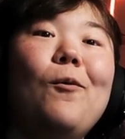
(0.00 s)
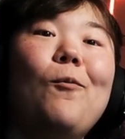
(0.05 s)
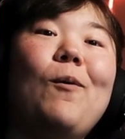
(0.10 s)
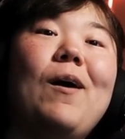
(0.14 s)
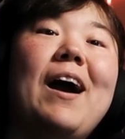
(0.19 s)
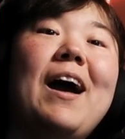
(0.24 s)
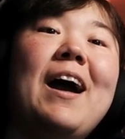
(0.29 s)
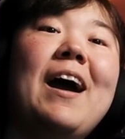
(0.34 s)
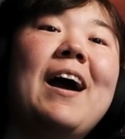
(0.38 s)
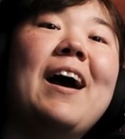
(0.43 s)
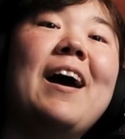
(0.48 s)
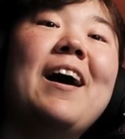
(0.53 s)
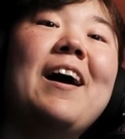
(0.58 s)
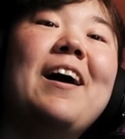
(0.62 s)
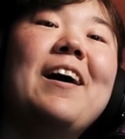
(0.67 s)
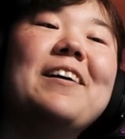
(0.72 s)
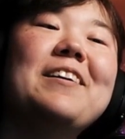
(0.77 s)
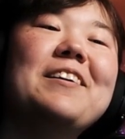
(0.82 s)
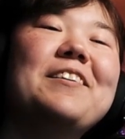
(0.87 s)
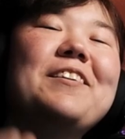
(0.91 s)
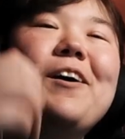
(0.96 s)

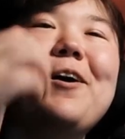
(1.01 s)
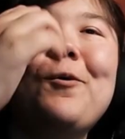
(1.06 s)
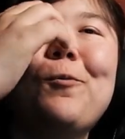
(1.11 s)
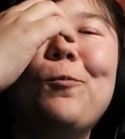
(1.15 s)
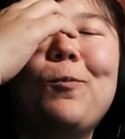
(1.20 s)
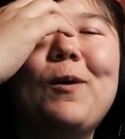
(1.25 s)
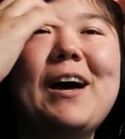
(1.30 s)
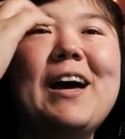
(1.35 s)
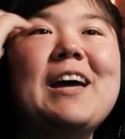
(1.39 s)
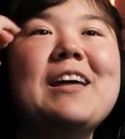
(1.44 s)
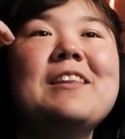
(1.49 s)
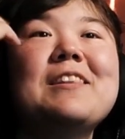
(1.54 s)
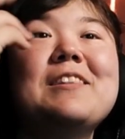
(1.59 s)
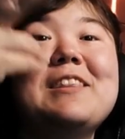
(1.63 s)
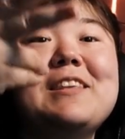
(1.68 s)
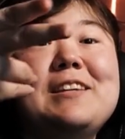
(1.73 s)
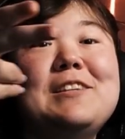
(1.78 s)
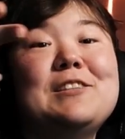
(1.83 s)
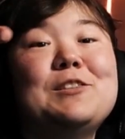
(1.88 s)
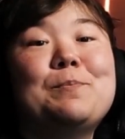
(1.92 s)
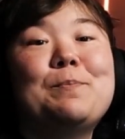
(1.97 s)
Wow, you know what?
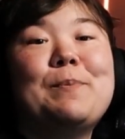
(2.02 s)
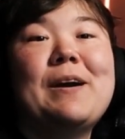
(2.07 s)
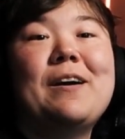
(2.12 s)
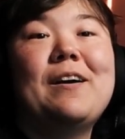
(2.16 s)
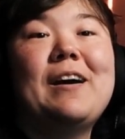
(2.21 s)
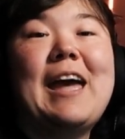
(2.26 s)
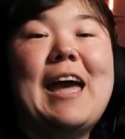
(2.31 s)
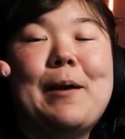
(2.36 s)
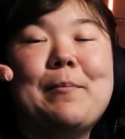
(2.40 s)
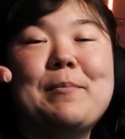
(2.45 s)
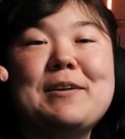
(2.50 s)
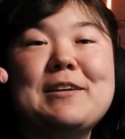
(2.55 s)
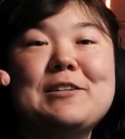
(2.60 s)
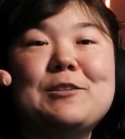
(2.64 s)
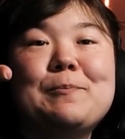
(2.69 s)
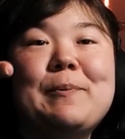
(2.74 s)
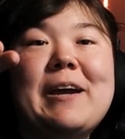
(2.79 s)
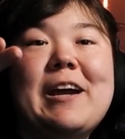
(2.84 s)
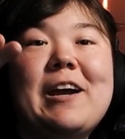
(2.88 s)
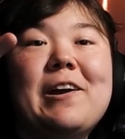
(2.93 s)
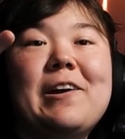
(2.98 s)
These Amity's
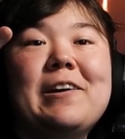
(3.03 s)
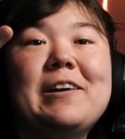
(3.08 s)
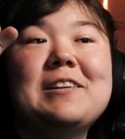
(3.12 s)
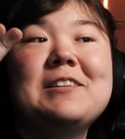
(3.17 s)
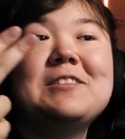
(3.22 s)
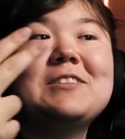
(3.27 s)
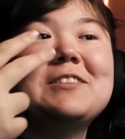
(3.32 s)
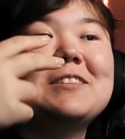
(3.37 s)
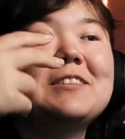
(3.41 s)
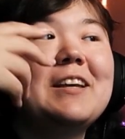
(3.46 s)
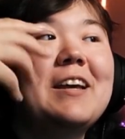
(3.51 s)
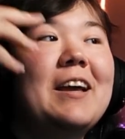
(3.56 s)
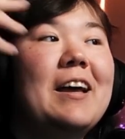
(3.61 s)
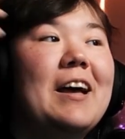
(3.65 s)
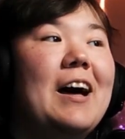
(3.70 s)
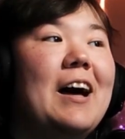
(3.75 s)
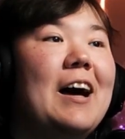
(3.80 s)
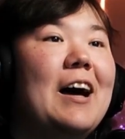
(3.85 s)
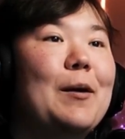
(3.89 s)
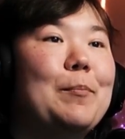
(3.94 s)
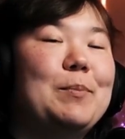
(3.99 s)
parents,
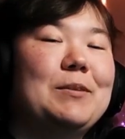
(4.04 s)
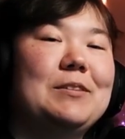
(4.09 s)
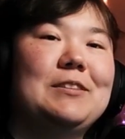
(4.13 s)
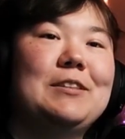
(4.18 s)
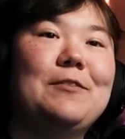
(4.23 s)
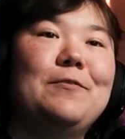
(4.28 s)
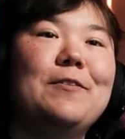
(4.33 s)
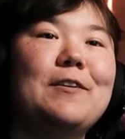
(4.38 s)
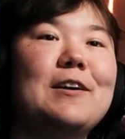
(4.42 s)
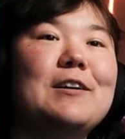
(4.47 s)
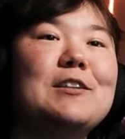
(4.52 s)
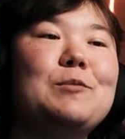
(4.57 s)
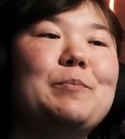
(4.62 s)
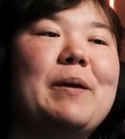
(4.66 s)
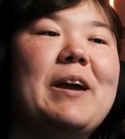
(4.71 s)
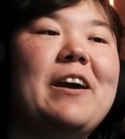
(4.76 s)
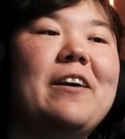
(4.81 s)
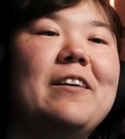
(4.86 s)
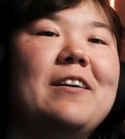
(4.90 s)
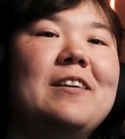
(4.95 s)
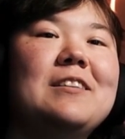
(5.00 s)
Pacifica's
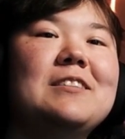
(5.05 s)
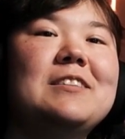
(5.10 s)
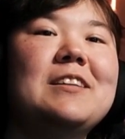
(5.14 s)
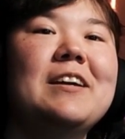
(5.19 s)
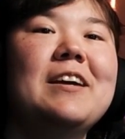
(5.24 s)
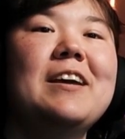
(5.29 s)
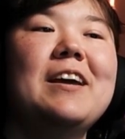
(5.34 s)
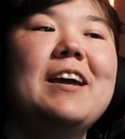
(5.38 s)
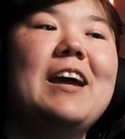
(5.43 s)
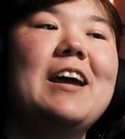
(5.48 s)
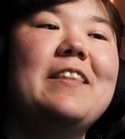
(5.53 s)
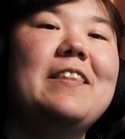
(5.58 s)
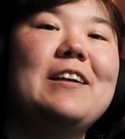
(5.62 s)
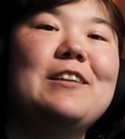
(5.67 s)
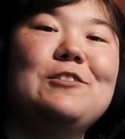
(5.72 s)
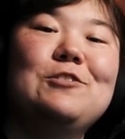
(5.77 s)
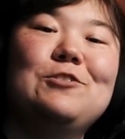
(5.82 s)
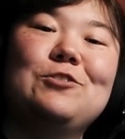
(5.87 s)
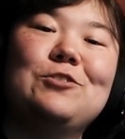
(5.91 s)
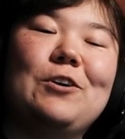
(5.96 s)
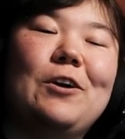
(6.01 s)
parents, and then
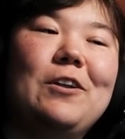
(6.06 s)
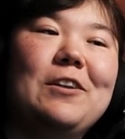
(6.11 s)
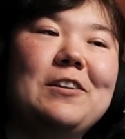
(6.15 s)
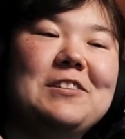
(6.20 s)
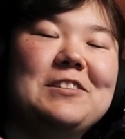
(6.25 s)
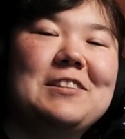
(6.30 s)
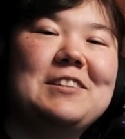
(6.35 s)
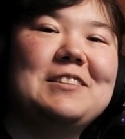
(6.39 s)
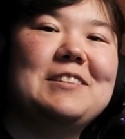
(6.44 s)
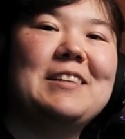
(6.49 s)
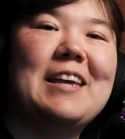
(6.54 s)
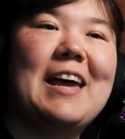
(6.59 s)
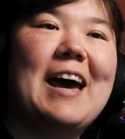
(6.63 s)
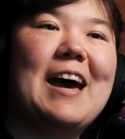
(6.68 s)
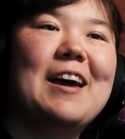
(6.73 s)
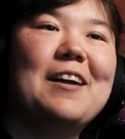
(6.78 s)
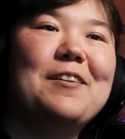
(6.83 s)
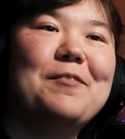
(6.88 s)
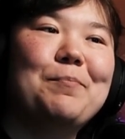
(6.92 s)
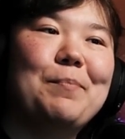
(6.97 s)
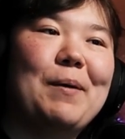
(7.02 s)
Stolas's
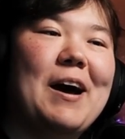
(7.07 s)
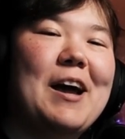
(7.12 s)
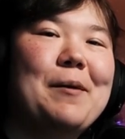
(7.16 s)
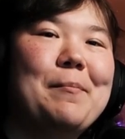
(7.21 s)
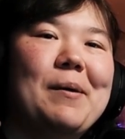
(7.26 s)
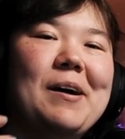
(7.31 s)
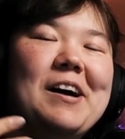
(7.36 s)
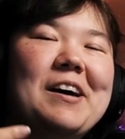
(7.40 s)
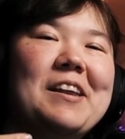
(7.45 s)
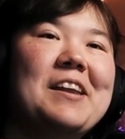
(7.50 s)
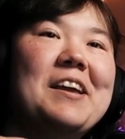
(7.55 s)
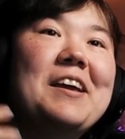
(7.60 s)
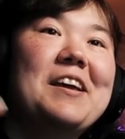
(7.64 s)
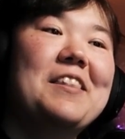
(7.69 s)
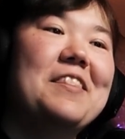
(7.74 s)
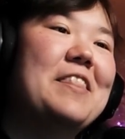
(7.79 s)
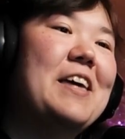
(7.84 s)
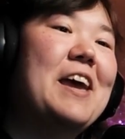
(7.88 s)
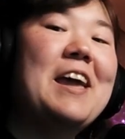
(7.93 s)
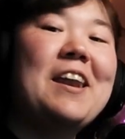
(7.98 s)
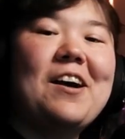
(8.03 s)
dad, Paimon,
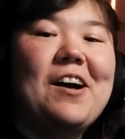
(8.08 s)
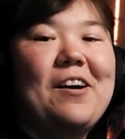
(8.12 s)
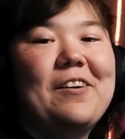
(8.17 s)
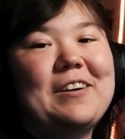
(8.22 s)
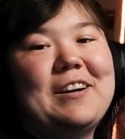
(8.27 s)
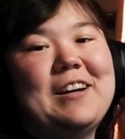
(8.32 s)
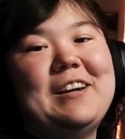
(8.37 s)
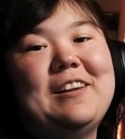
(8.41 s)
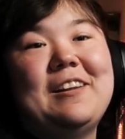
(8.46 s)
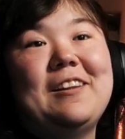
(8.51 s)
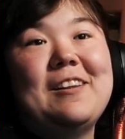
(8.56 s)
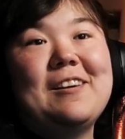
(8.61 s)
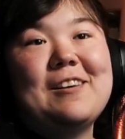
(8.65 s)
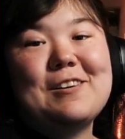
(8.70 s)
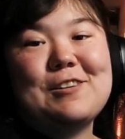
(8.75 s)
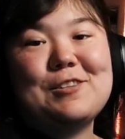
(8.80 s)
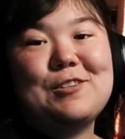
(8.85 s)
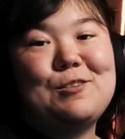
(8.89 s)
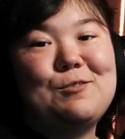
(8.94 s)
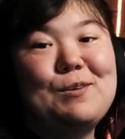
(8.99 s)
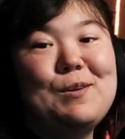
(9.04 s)
they'd all get
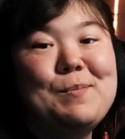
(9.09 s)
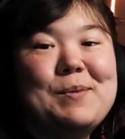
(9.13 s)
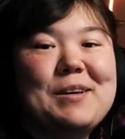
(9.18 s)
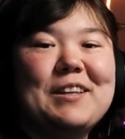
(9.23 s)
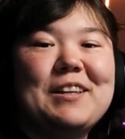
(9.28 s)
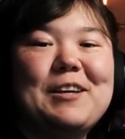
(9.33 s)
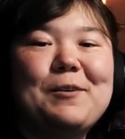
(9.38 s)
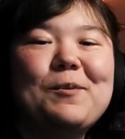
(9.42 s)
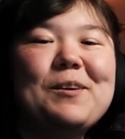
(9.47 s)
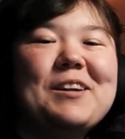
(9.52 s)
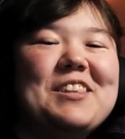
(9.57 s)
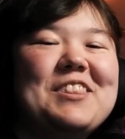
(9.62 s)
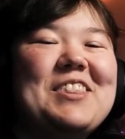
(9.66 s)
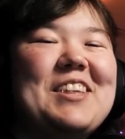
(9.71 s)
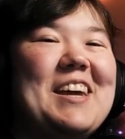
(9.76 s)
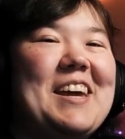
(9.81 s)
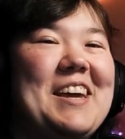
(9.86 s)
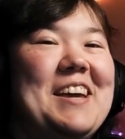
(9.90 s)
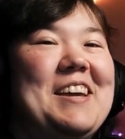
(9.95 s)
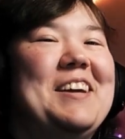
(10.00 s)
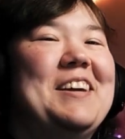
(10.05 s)
along swimmingly, wouldn't
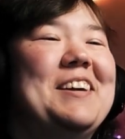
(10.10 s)
they?